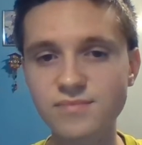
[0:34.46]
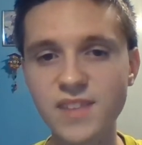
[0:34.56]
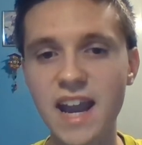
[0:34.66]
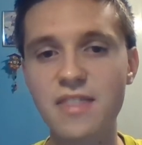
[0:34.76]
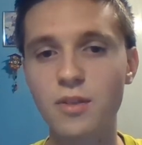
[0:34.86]

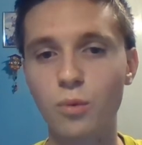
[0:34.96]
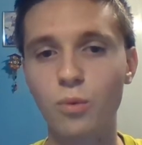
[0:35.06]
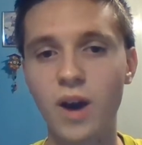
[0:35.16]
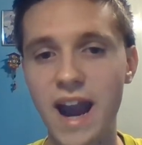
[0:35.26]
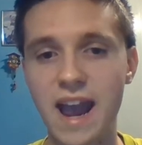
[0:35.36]
And the
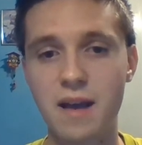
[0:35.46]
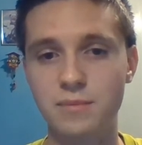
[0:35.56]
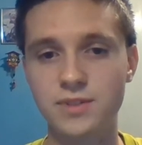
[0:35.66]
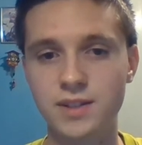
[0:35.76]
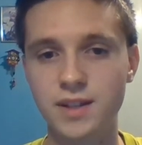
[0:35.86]

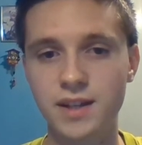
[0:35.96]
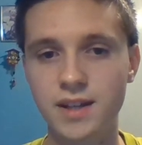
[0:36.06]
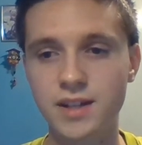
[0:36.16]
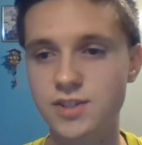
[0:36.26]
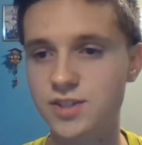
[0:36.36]
Rams
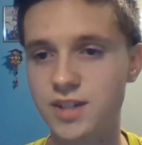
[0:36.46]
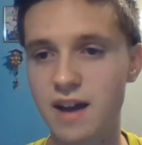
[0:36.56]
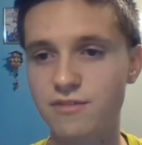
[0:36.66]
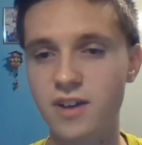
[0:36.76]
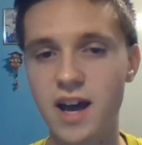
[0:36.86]
just
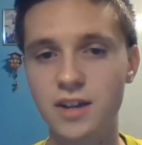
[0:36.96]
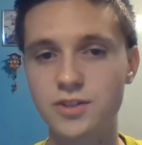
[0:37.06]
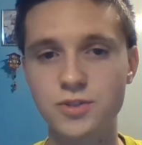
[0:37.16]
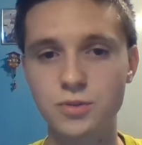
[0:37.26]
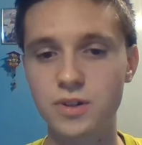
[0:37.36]
got flat-out
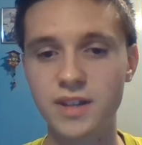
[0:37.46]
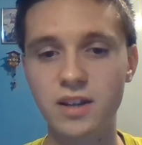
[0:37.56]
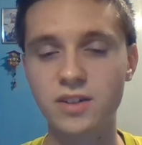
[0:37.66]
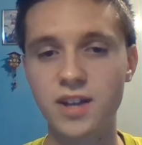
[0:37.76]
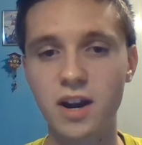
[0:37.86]
destroyed. They
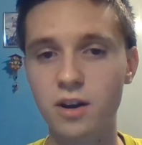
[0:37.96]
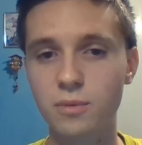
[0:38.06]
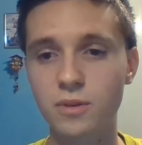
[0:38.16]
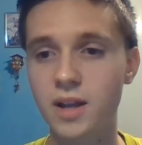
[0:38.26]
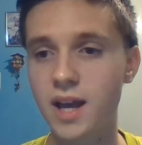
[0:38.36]
look
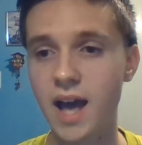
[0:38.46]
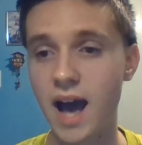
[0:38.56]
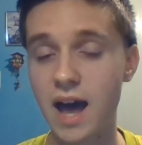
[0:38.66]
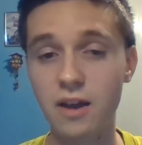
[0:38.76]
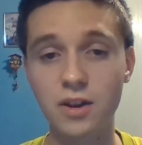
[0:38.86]
terrible.
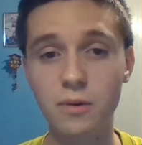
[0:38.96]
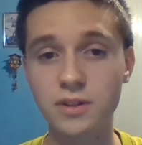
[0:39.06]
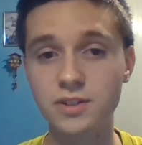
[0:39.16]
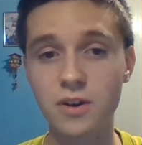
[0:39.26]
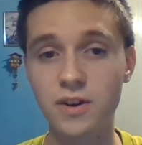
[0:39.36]
I don't know
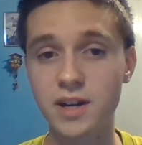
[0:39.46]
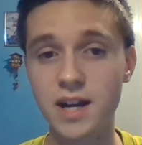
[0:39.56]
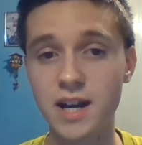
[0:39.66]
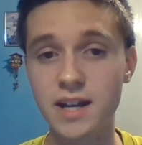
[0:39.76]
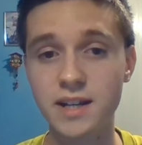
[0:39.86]
what's going
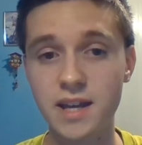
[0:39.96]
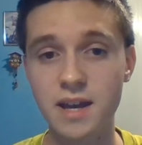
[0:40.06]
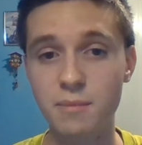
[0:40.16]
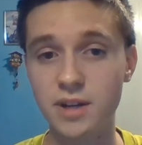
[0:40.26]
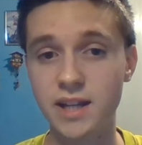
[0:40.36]
on.
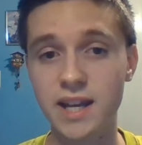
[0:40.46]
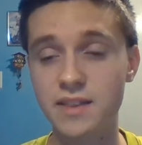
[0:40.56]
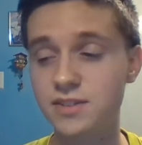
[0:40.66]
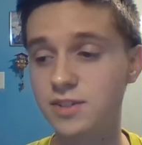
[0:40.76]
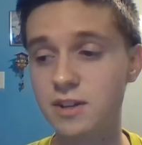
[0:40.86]
But again,
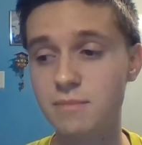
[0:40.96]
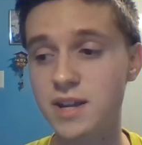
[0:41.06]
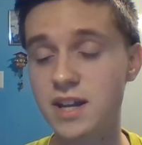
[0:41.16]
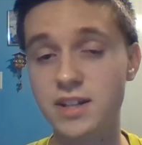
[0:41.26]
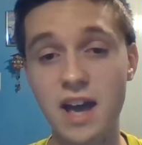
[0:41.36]
this could
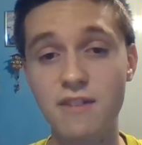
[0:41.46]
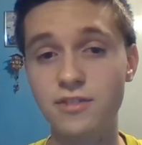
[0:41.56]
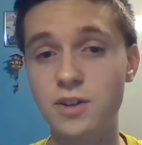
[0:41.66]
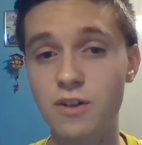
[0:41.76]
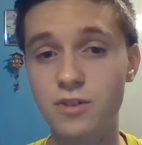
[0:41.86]
be a
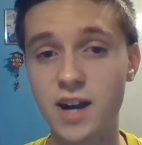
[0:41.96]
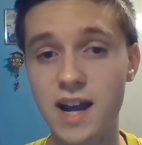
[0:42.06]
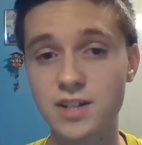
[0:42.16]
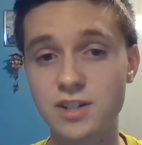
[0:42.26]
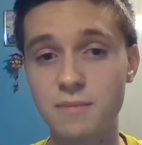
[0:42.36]
definite
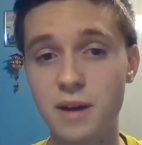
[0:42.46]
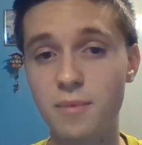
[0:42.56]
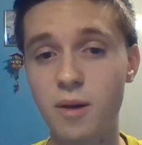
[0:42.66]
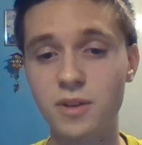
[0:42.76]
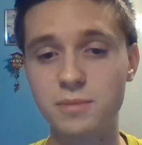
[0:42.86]
overreaction on my
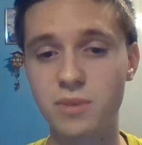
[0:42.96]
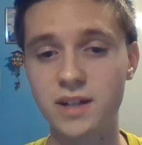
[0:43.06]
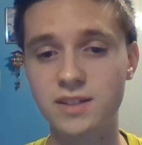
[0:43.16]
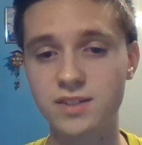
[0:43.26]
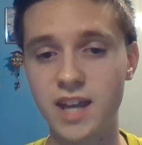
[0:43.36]
part. Let's
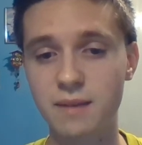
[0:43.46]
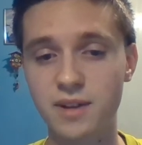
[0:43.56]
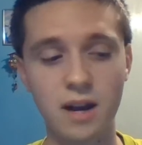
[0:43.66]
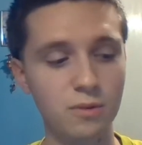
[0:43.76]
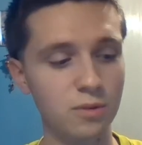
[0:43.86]
break this game
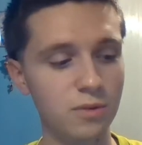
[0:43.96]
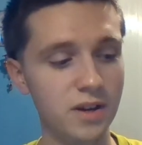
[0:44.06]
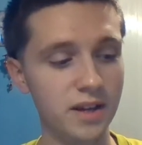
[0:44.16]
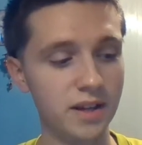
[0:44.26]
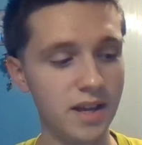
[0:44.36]
down real
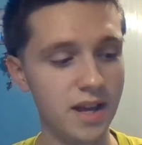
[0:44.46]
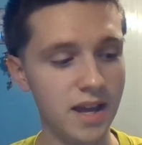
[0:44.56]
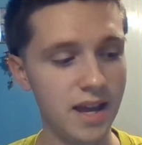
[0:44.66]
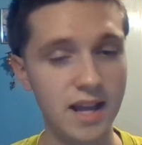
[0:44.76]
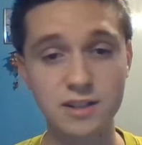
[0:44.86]
quick.
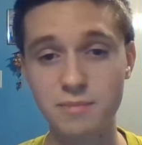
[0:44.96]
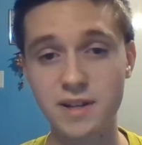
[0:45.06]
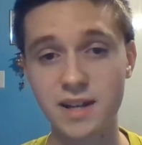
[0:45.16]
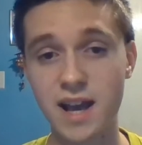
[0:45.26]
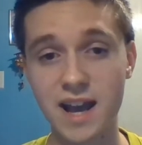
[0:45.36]
It's
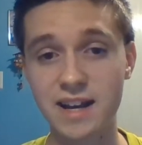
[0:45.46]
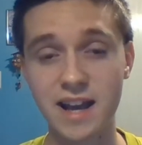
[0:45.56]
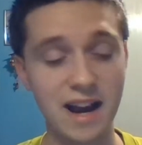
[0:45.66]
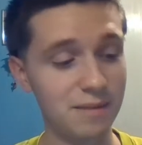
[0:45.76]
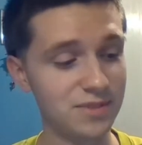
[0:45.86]
midnight
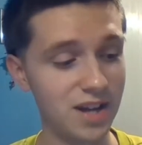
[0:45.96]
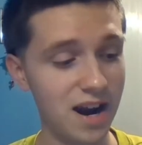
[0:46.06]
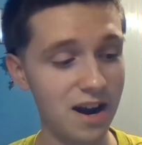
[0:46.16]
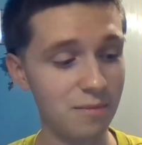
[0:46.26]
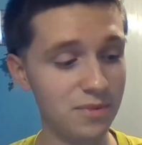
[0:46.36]
and I'm
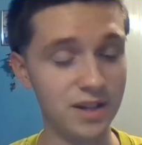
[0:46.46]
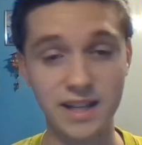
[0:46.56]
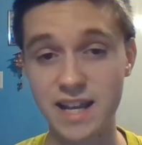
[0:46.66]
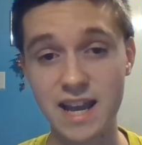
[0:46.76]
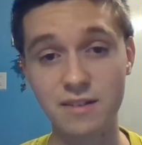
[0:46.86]
tired, but
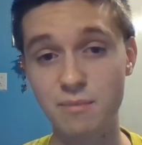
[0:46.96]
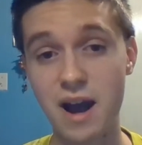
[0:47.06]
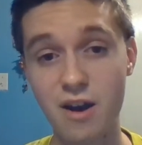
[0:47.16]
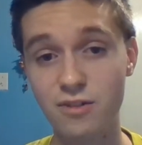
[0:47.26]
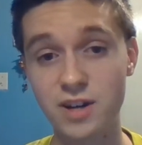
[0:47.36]
again,
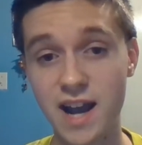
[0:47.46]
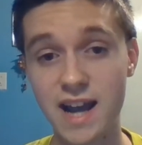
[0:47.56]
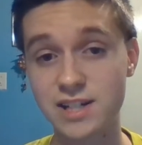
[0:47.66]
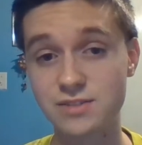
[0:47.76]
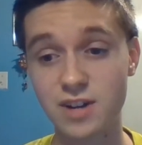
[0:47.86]
my
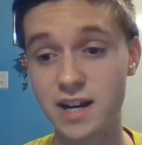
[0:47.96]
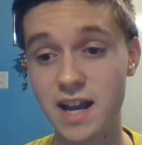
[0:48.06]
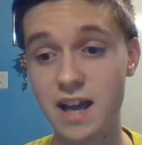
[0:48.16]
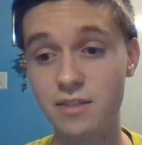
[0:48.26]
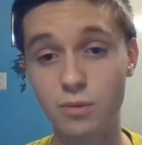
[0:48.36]
overreaction right
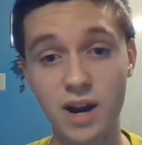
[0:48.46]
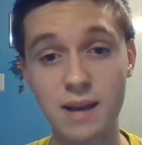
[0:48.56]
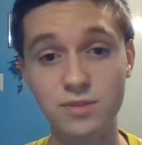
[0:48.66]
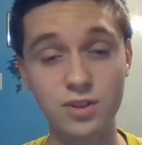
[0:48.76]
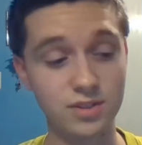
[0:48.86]
now, the
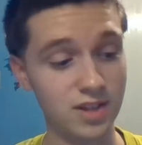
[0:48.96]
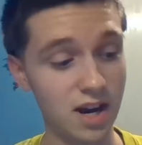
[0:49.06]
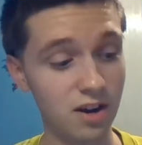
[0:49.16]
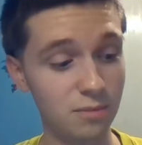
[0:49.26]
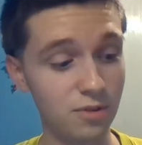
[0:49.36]
Rams look
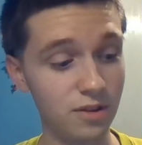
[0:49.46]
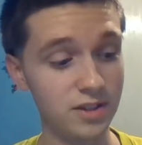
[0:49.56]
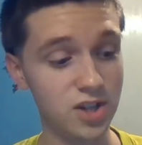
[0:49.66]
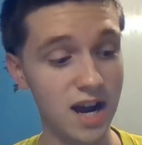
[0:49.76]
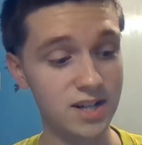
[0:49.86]
terrible.
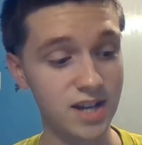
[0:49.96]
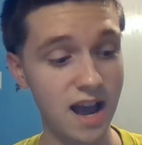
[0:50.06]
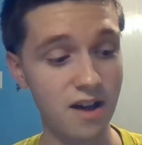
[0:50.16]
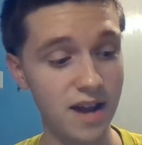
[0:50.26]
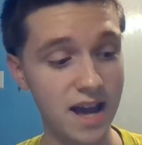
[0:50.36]
Josh
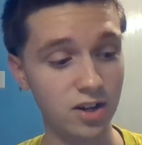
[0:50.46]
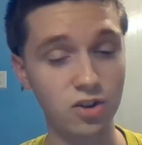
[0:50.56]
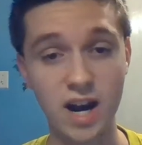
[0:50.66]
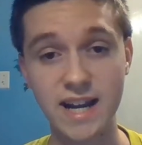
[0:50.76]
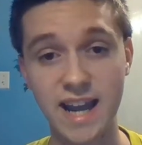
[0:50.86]
Allen had a
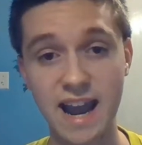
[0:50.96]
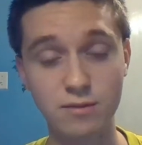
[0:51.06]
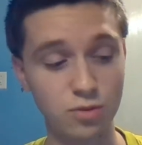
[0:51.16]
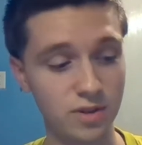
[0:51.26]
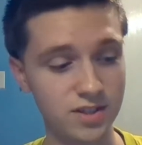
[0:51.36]
great game,
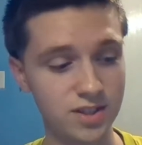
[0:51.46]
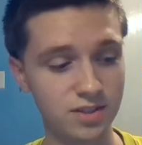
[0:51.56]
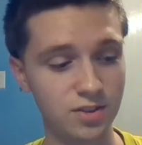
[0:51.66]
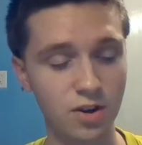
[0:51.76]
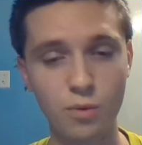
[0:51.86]

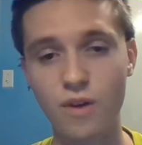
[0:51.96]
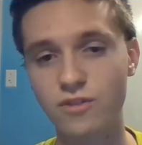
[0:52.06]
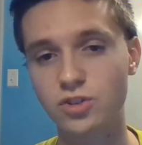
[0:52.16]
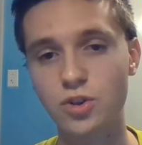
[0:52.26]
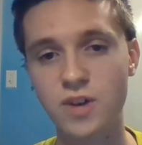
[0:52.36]
26-31
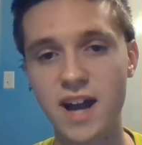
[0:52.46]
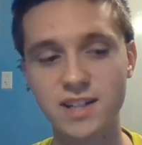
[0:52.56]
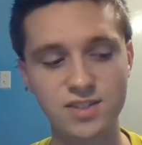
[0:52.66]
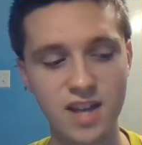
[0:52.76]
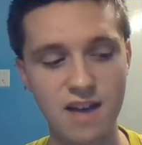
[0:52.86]
for
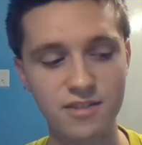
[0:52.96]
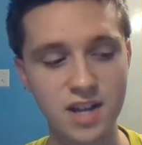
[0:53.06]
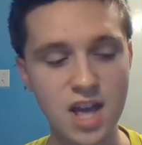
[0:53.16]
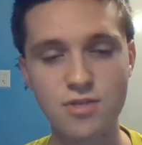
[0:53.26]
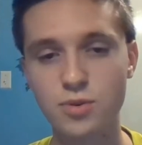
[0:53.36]
297,
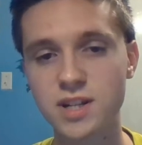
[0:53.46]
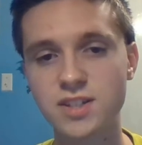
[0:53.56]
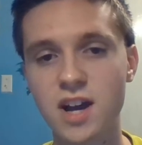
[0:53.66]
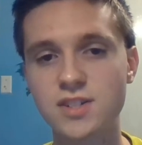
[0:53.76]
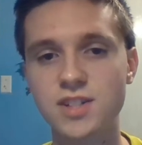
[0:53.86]
3
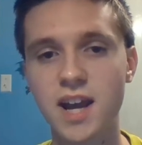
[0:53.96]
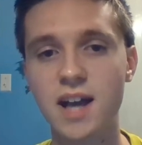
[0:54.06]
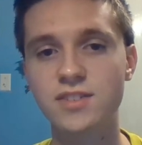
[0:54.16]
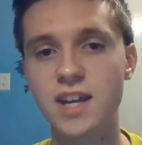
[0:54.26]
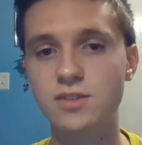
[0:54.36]

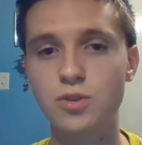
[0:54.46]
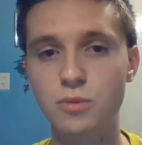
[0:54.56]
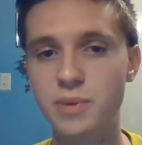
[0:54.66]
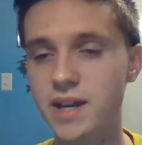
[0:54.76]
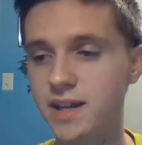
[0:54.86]
touchdowns and 2
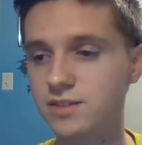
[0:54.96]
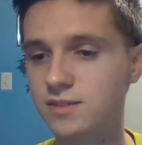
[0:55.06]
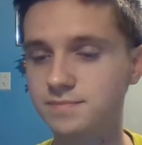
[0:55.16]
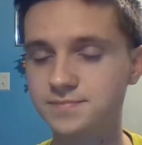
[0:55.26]
picks.